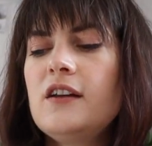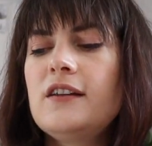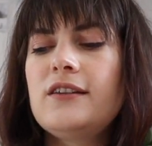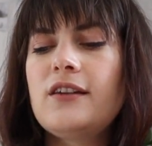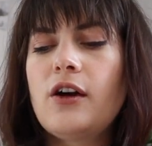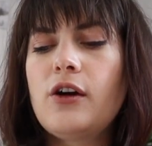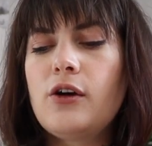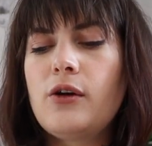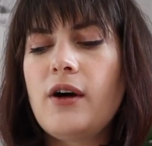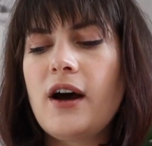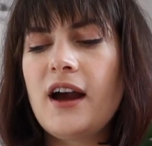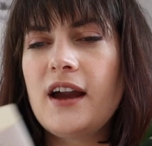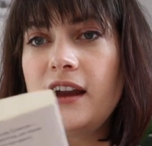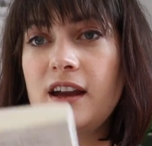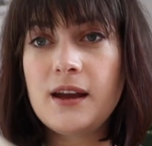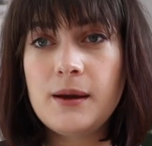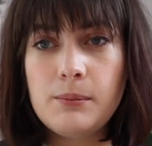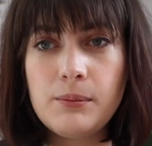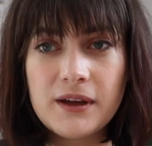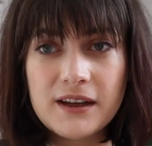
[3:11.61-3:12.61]
So
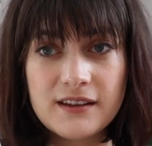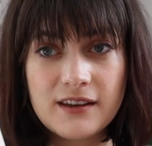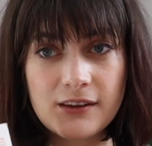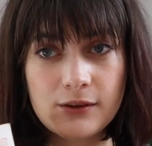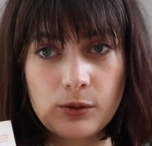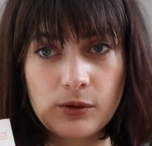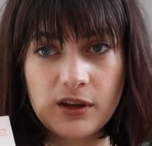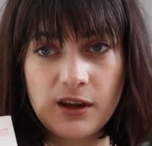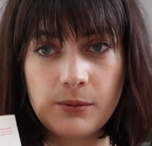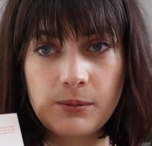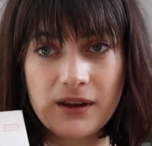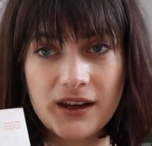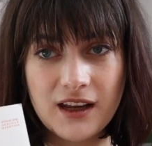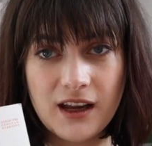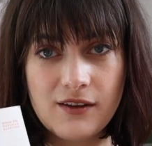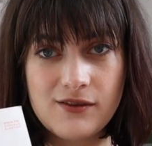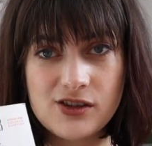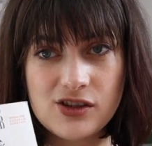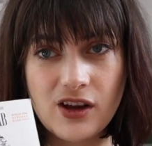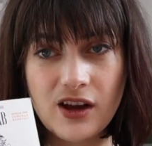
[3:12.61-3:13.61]
I picked this one up and I
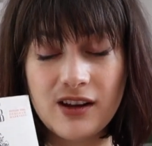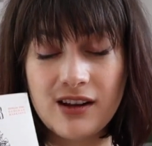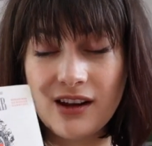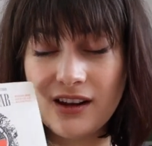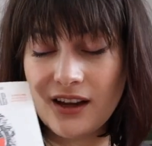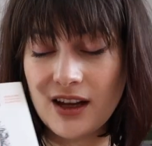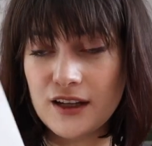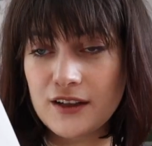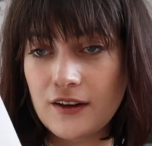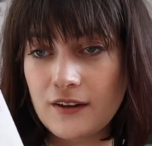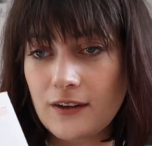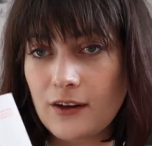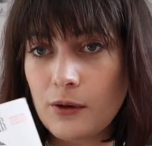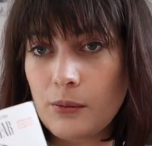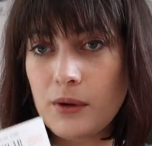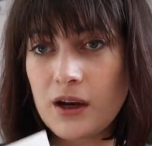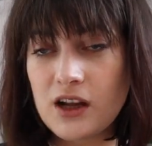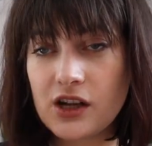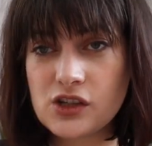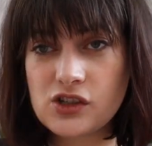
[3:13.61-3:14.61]
gave it a shot and I liked it
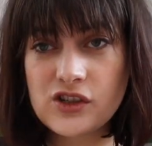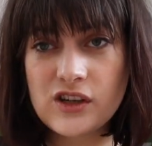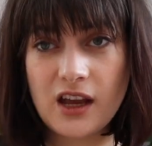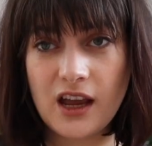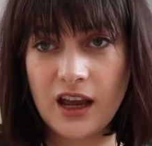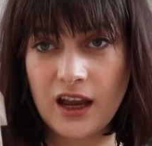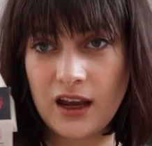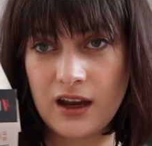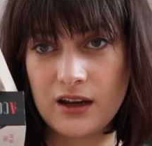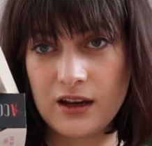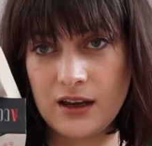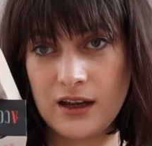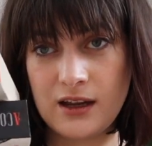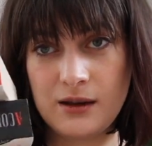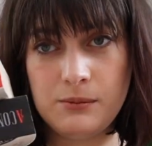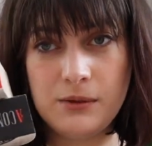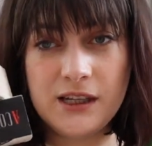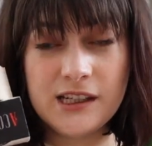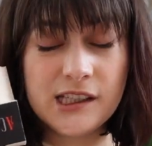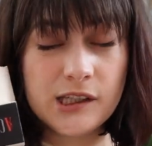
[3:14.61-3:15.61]
so much. I
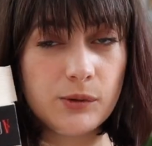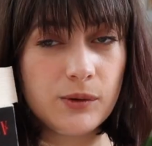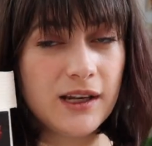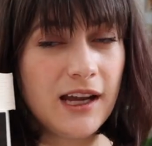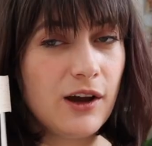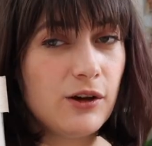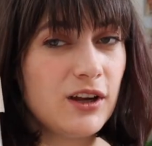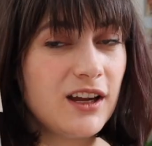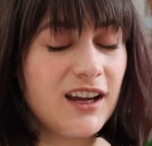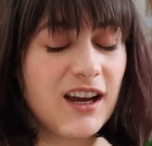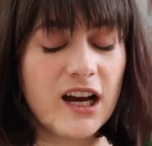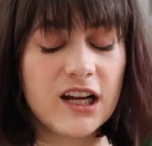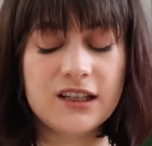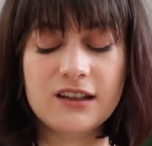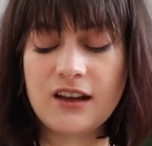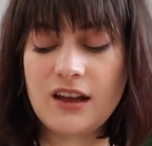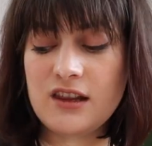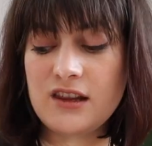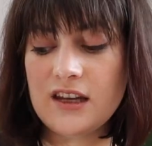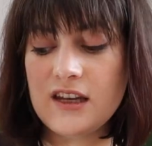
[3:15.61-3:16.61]
immediately went out and
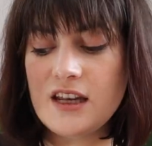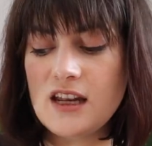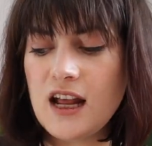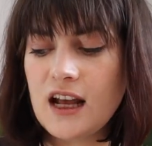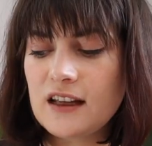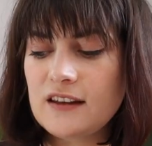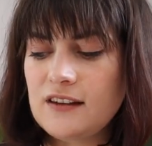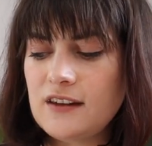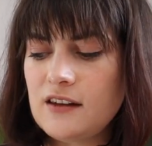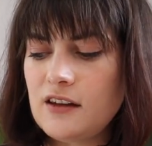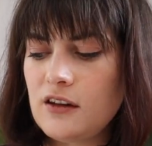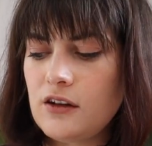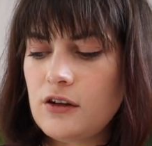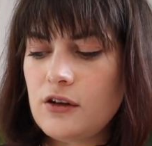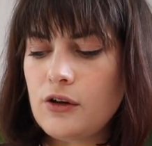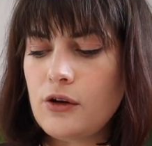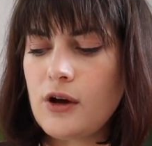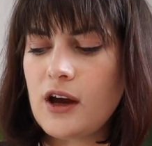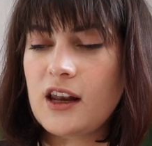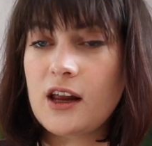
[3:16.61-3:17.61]
got the next
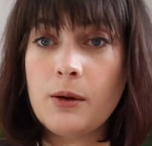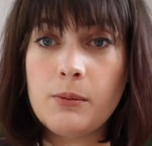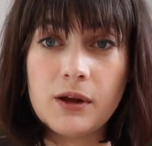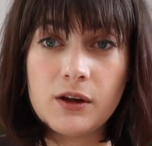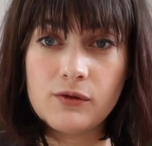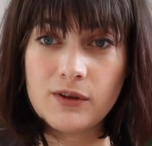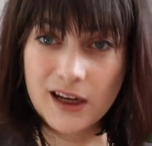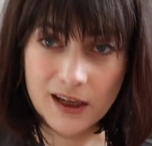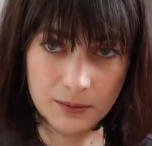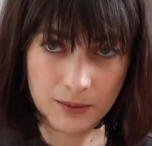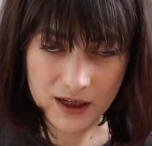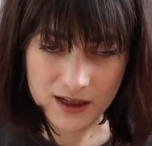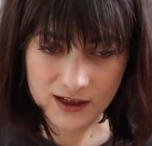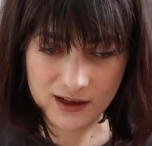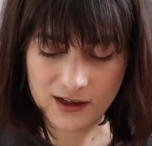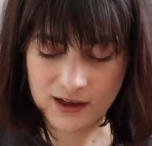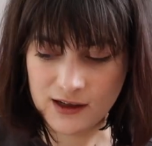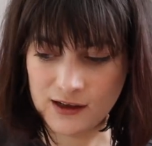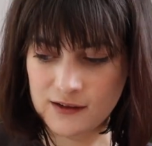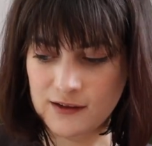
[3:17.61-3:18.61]
two and I've been
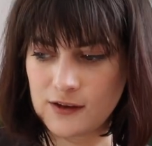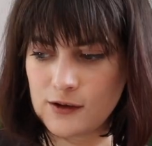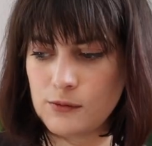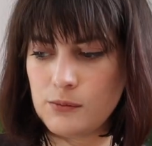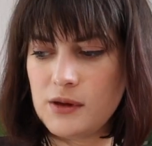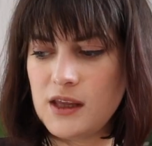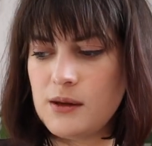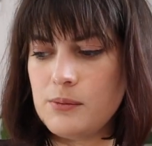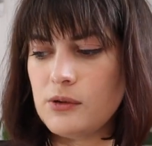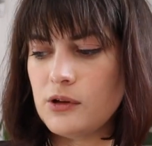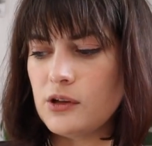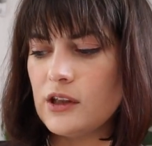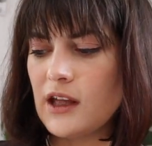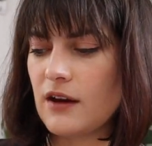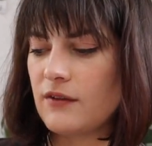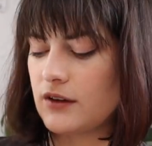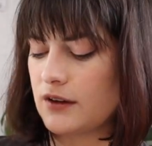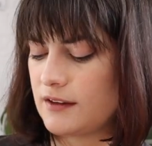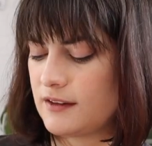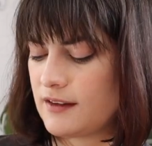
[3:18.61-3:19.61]
recommending it to people
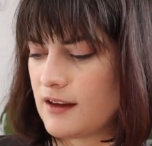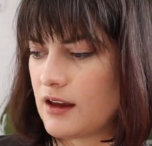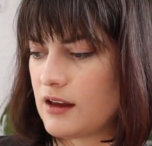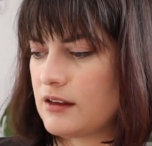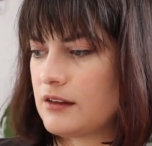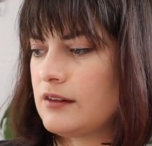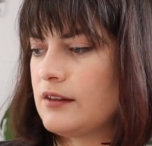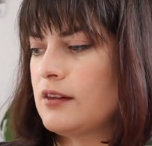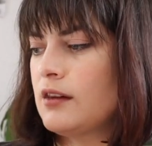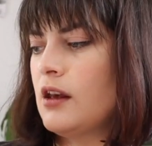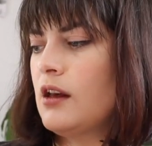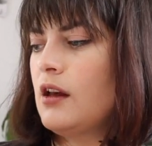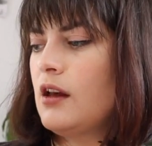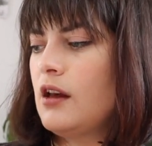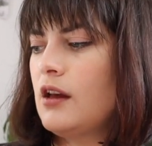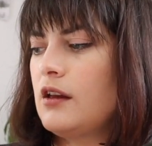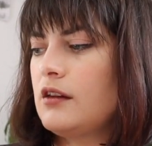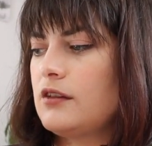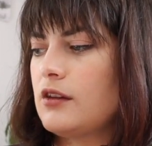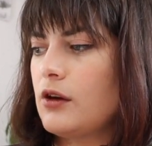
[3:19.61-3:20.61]
ever since.
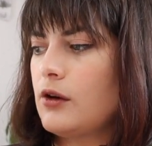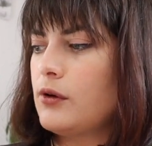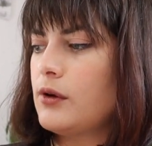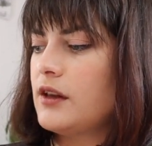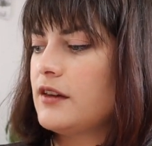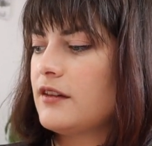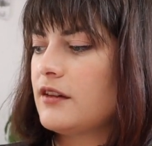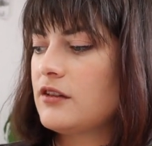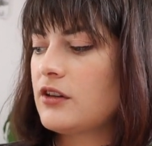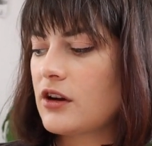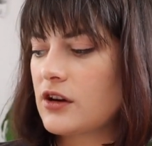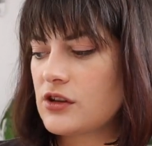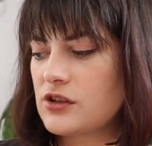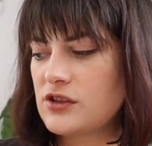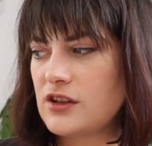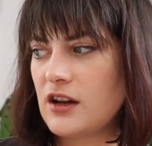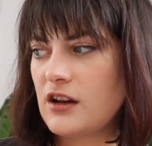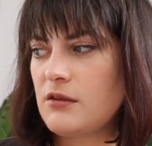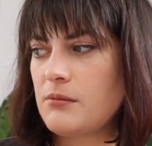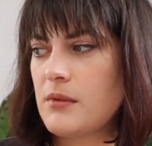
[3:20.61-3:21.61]
So it's a darker
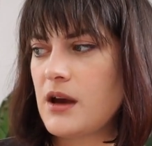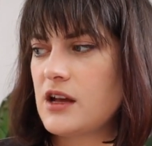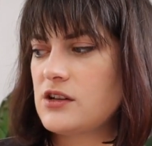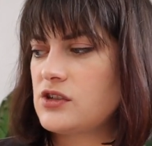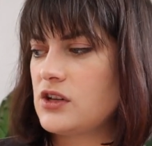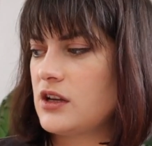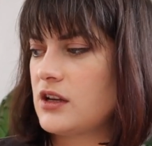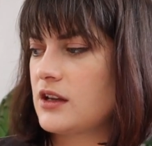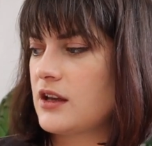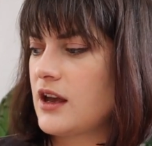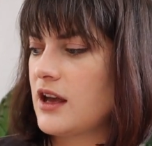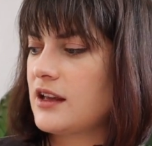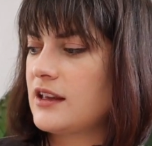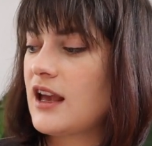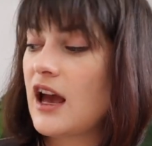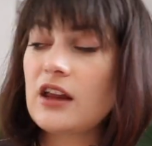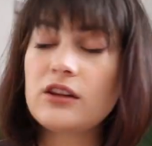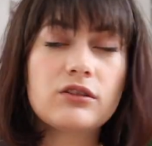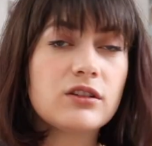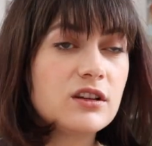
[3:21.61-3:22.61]
shade of magic, a
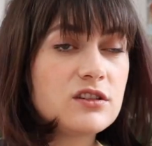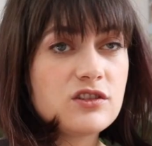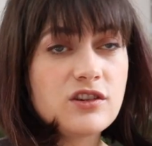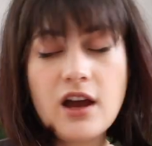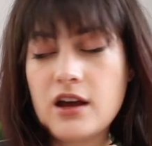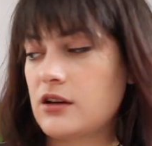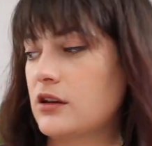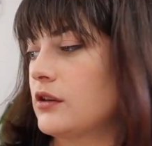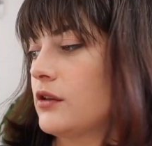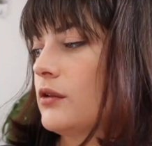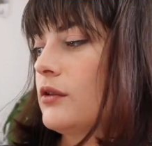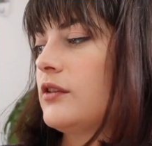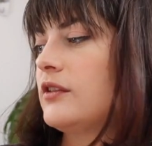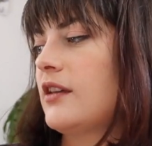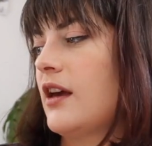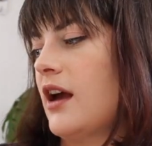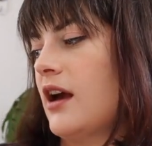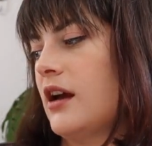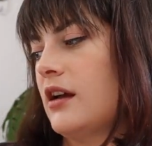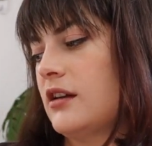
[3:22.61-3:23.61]
gathering of
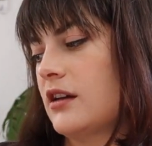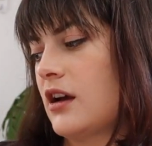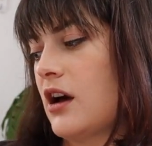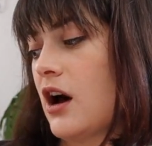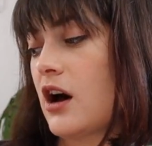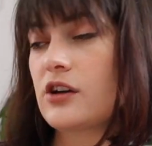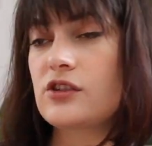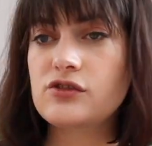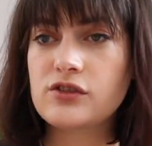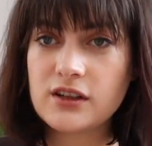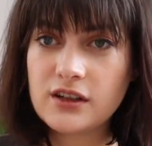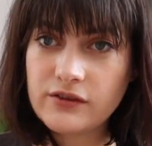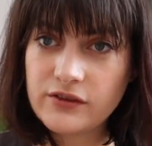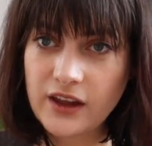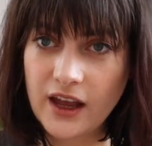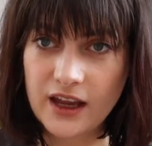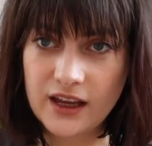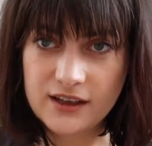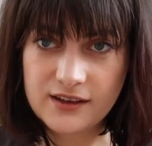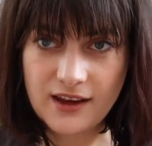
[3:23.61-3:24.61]
shadows, and a conjuring of
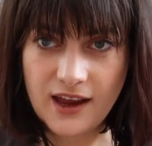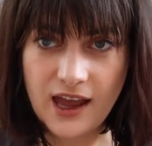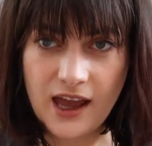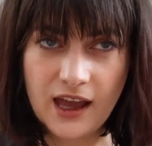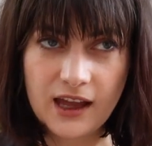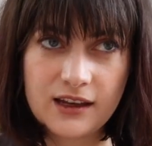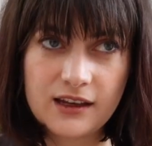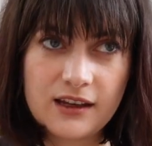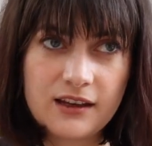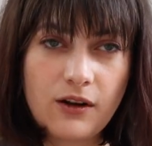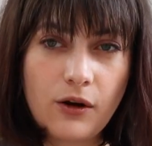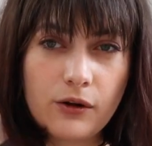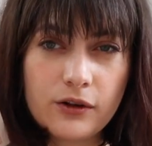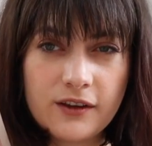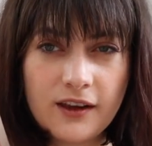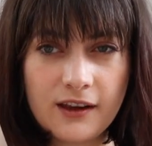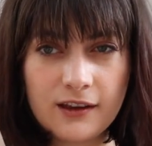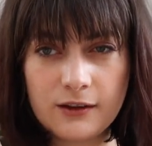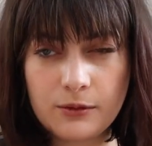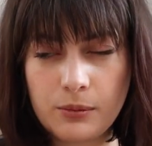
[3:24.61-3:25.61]
light, and it all
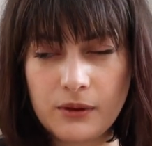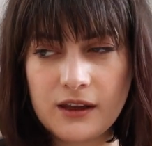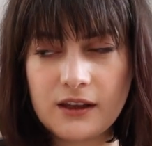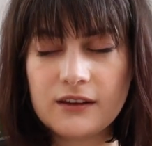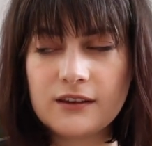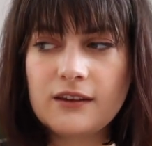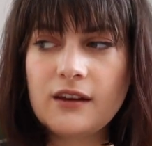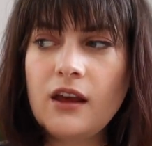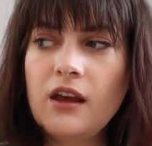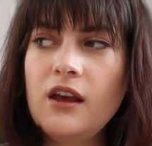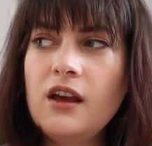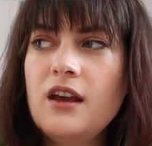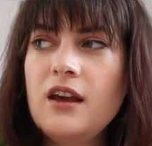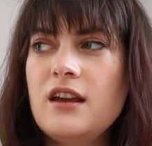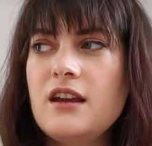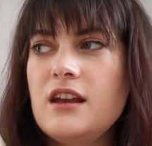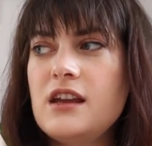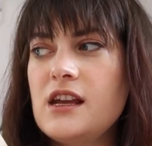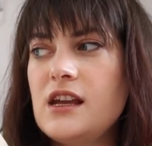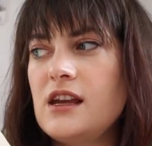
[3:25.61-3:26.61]
takes place
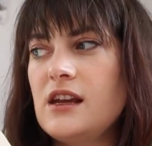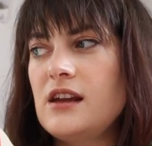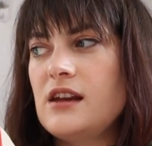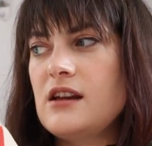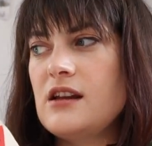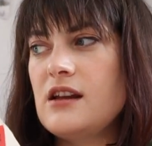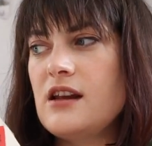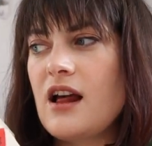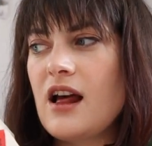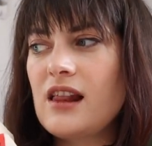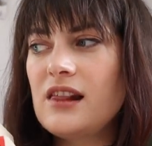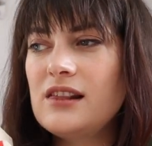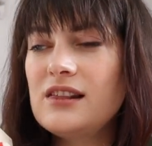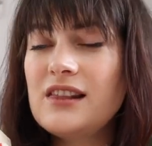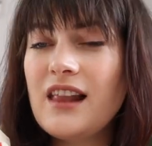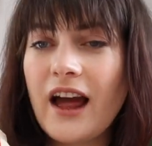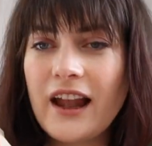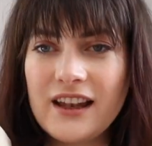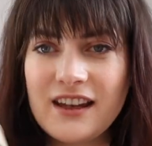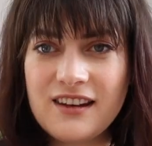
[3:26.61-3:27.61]
in
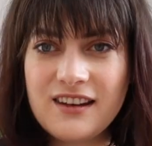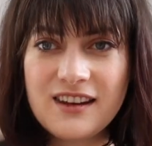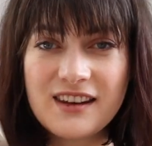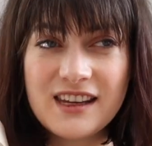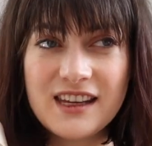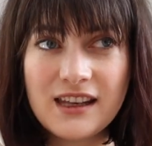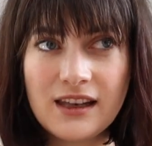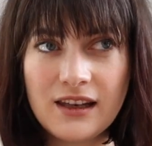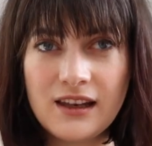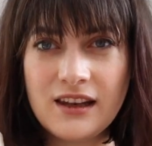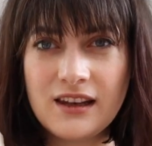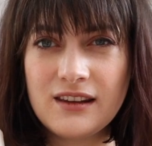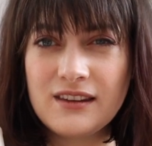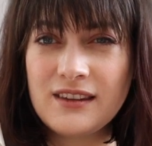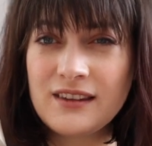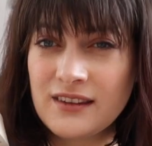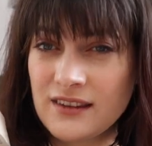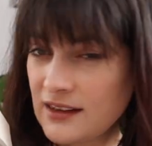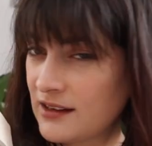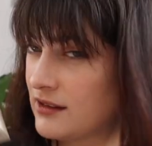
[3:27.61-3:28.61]

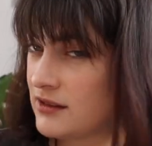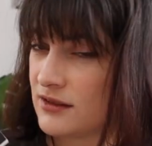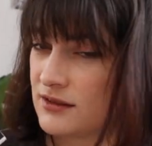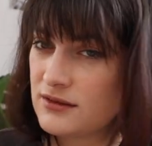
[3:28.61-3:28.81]
London's.